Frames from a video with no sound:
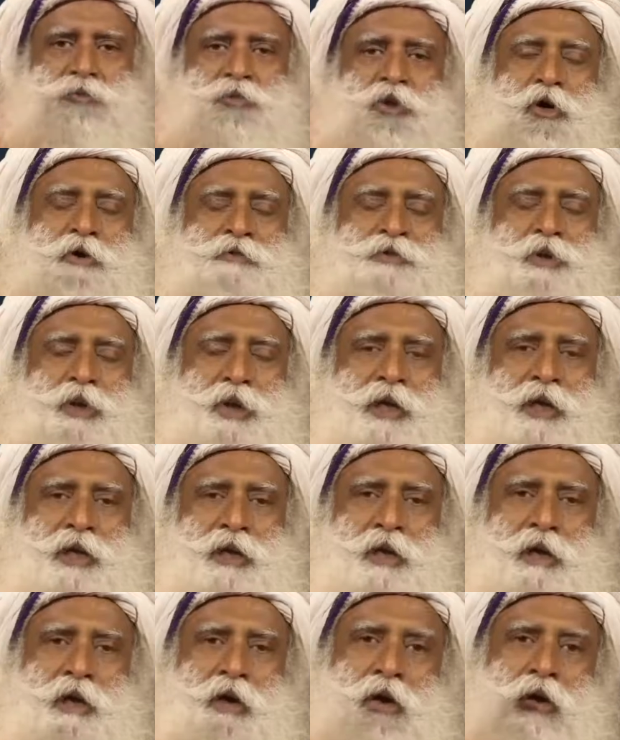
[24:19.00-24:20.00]
of topsoil.
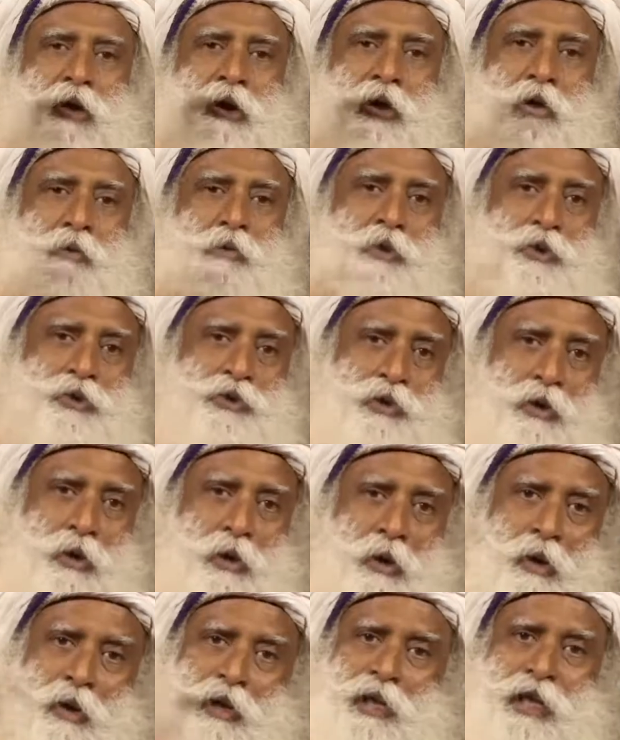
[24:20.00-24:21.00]
Almost
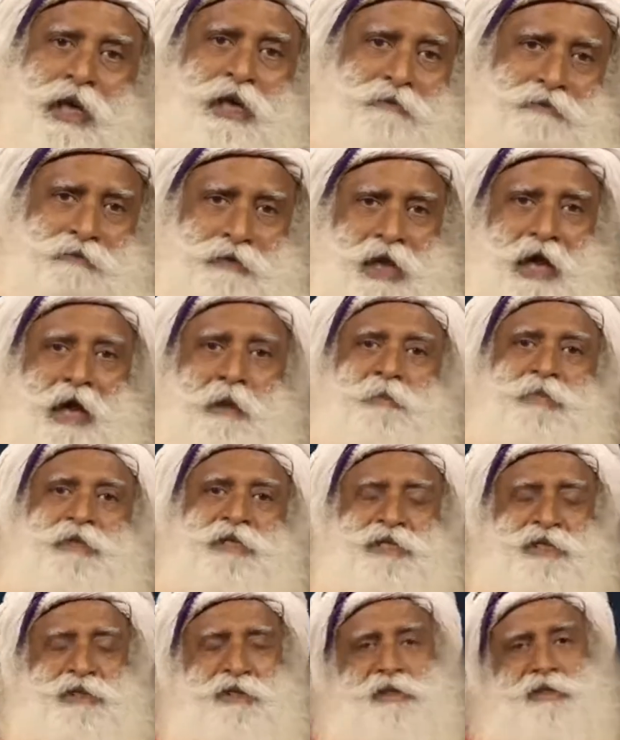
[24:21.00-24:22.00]
all life
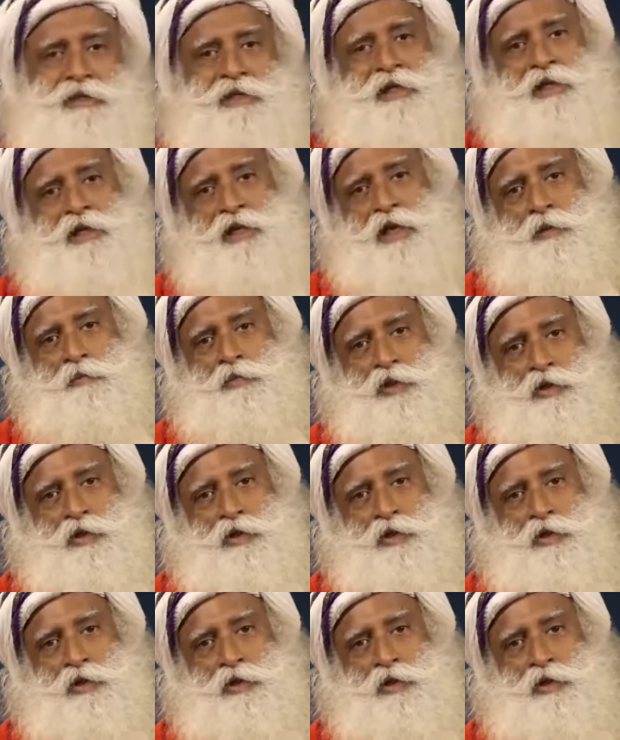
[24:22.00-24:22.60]
happens in this 39